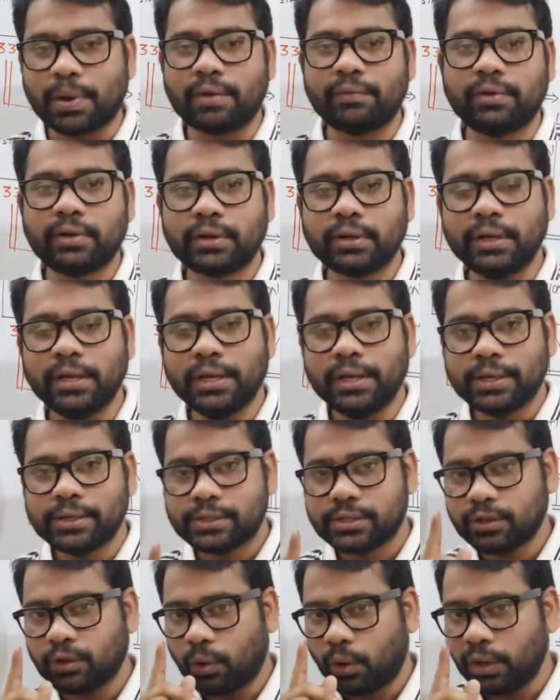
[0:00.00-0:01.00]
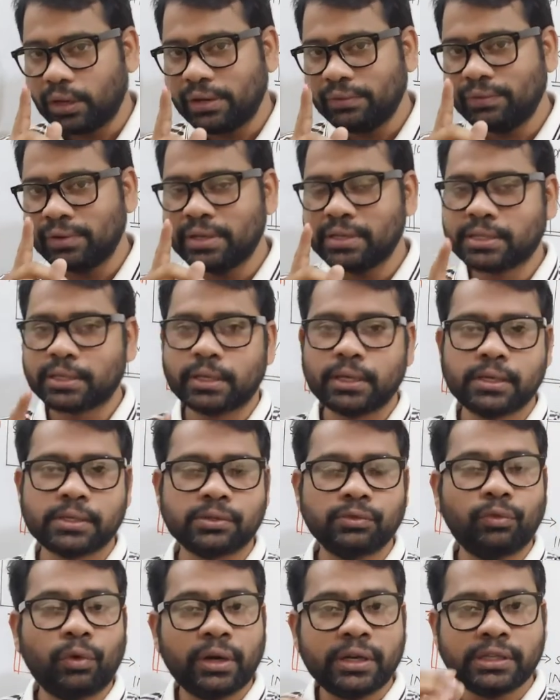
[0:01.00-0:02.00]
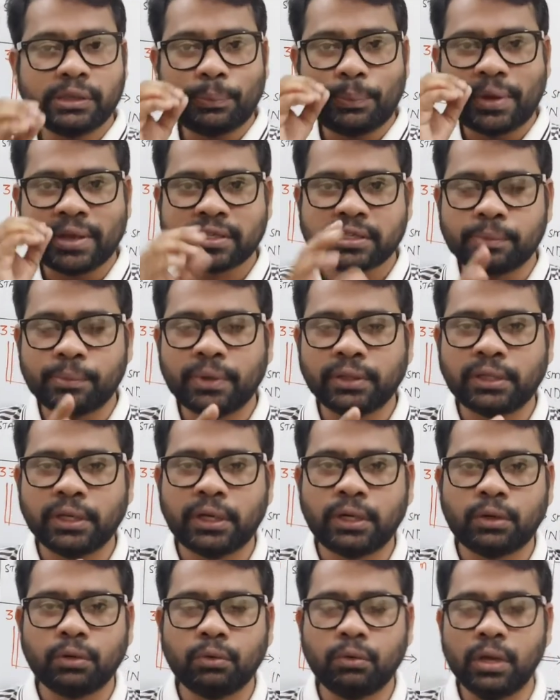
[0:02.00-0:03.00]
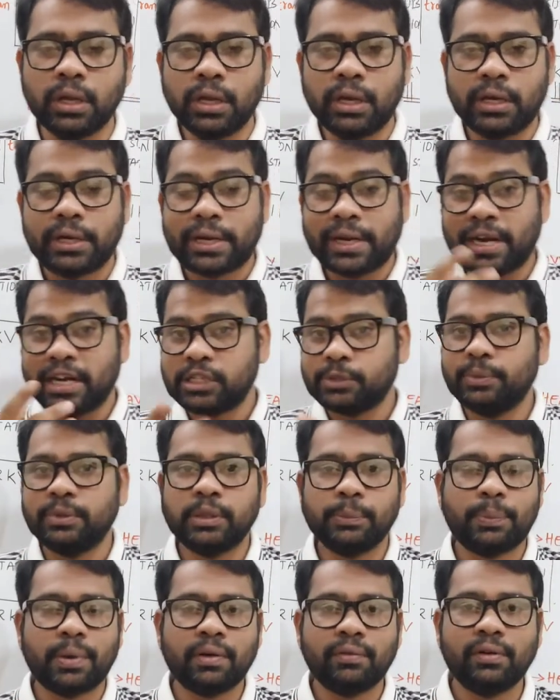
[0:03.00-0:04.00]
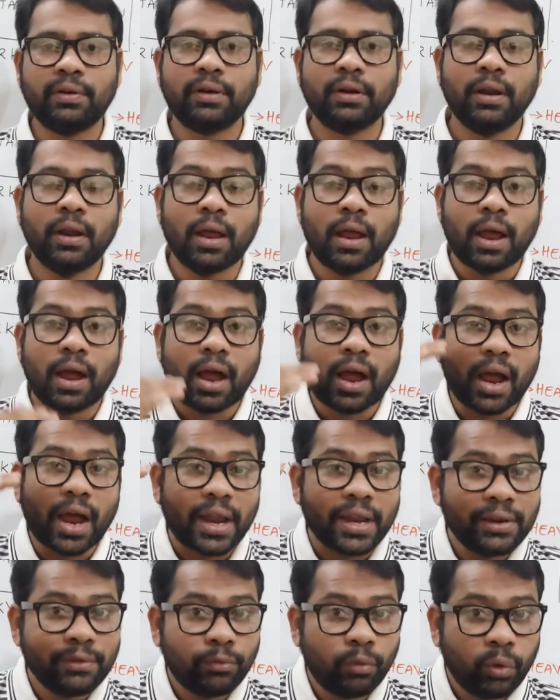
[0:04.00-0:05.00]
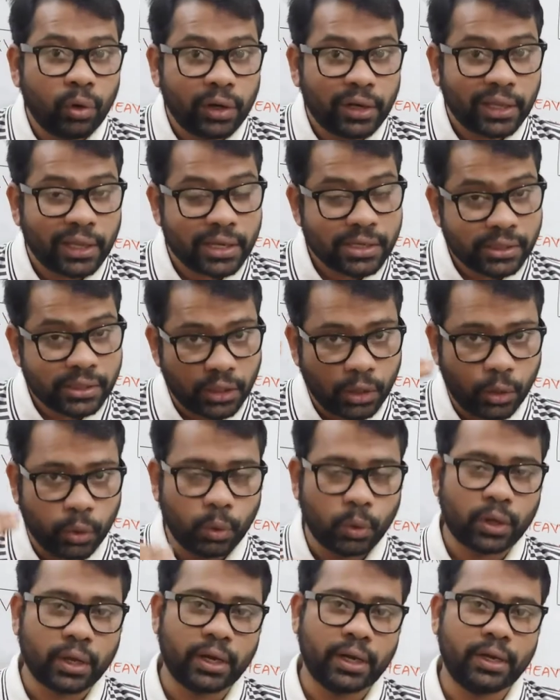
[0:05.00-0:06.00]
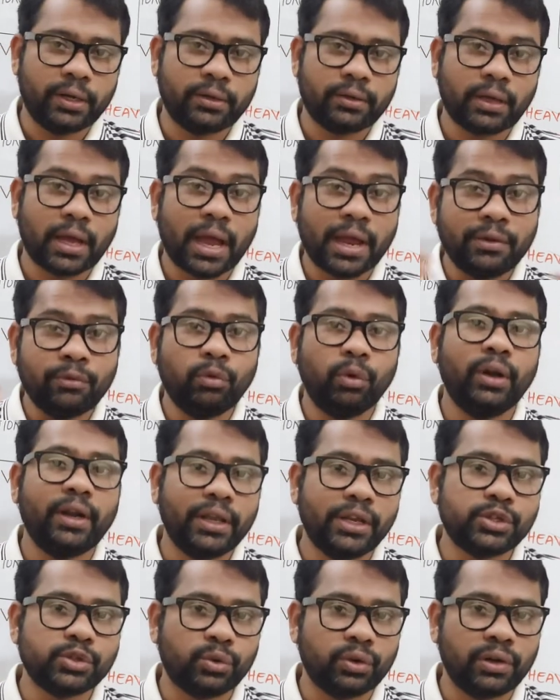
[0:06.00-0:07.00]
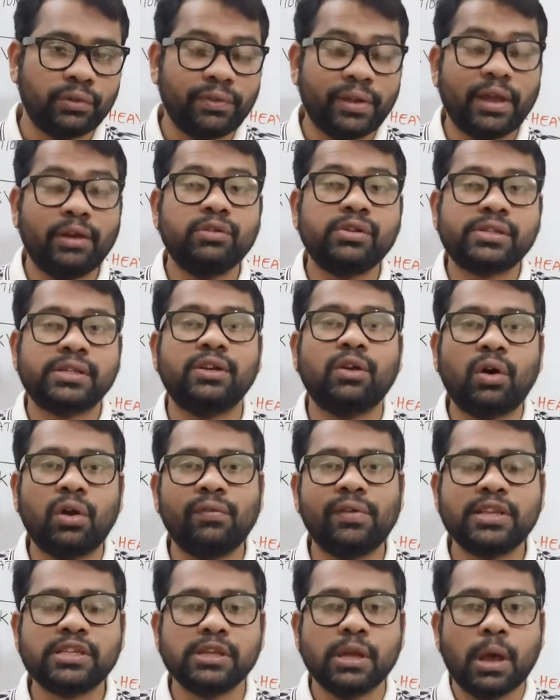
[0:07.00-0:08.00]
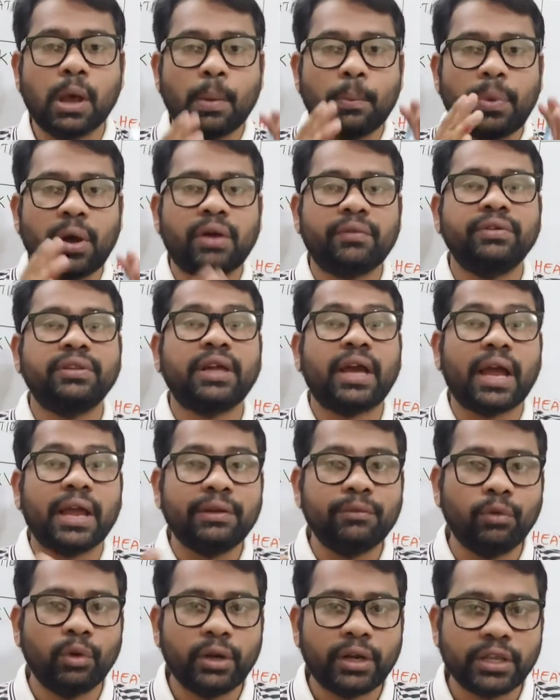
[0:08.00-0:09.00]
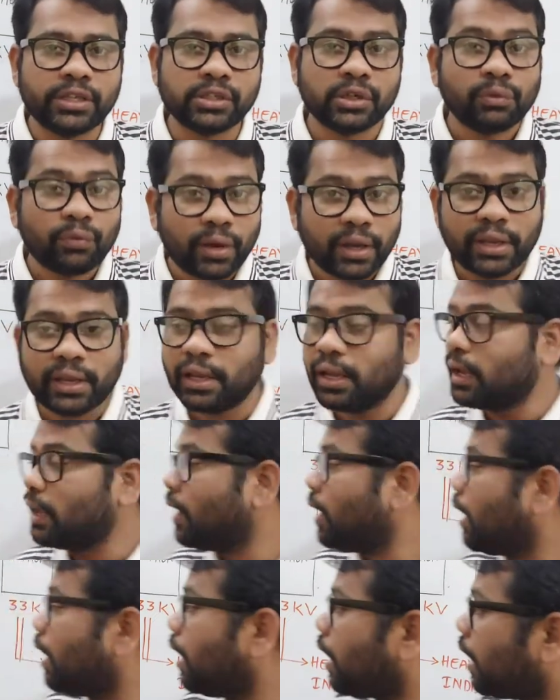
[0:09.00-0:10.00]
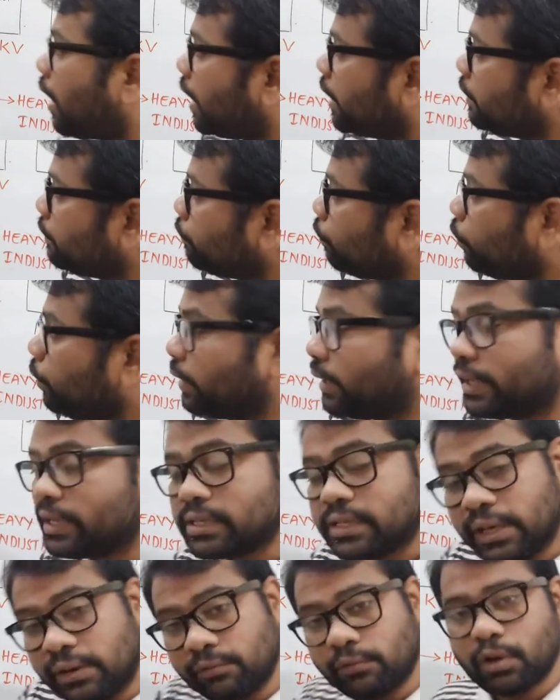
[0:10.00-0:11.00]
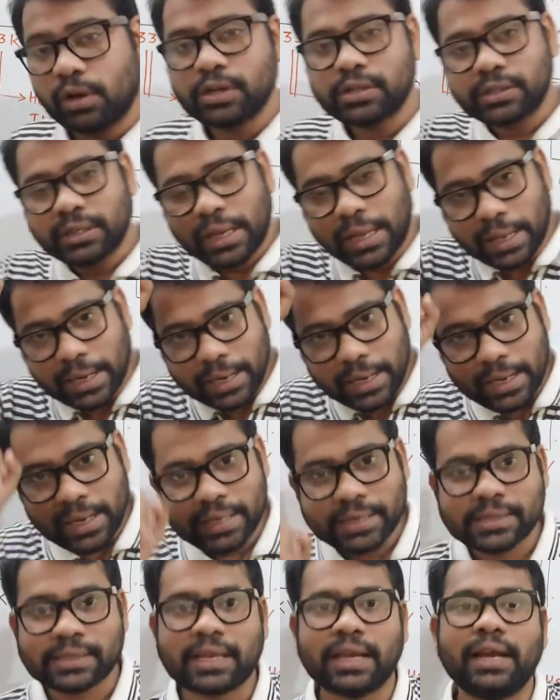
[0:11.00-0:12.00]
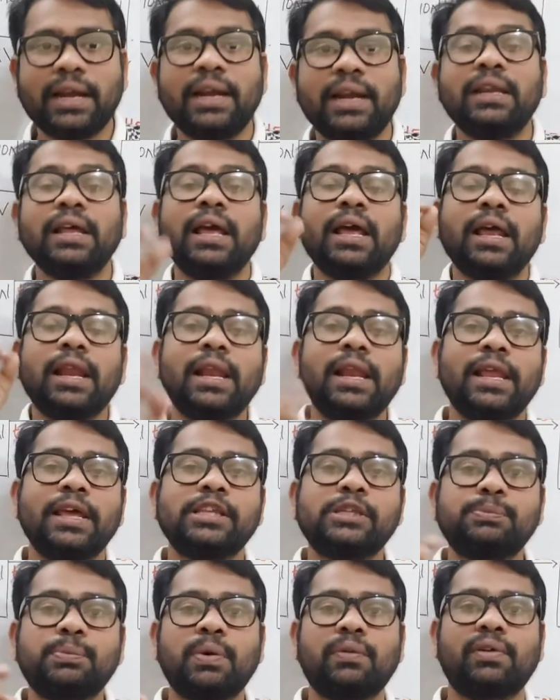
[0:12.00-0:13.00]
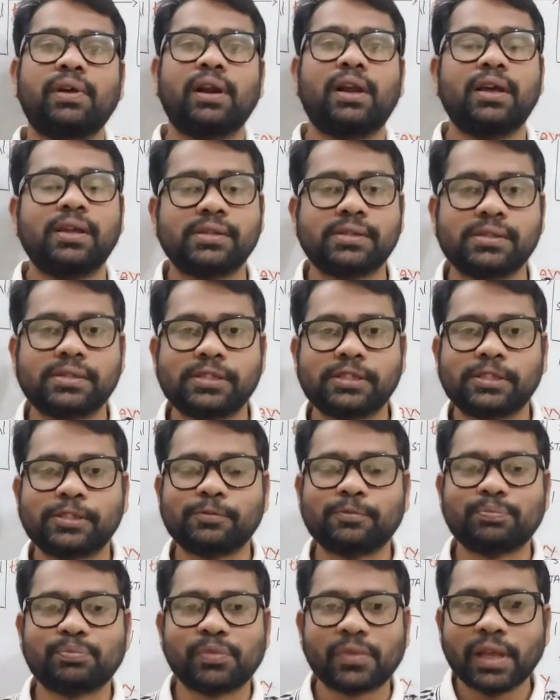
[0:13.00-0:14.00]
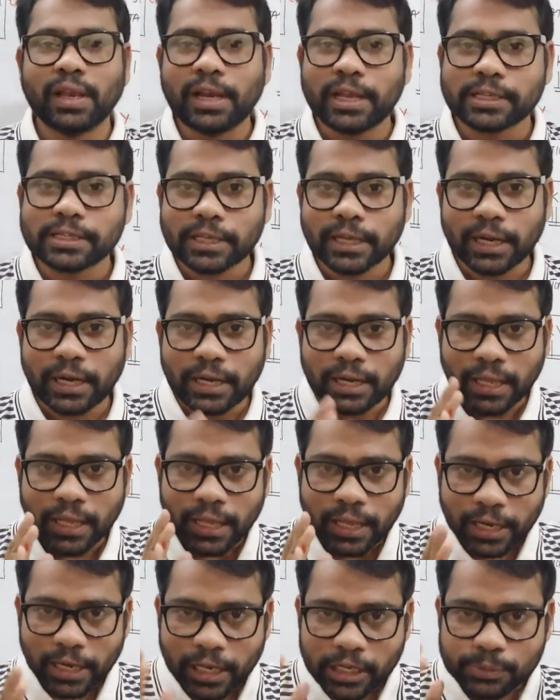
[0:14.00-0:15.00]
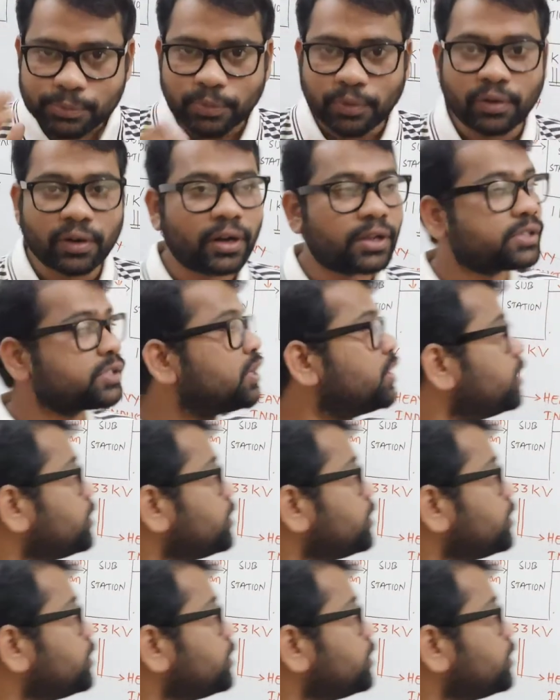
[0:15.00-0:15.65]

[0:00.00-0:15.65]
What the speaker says: power? Already we discussed, what is the best method to transmit the power? High voltage and a low current. High voltage only. We have to send always power with high voltage. Why? High voltage involves less current, less power loss. Less current, less power loss.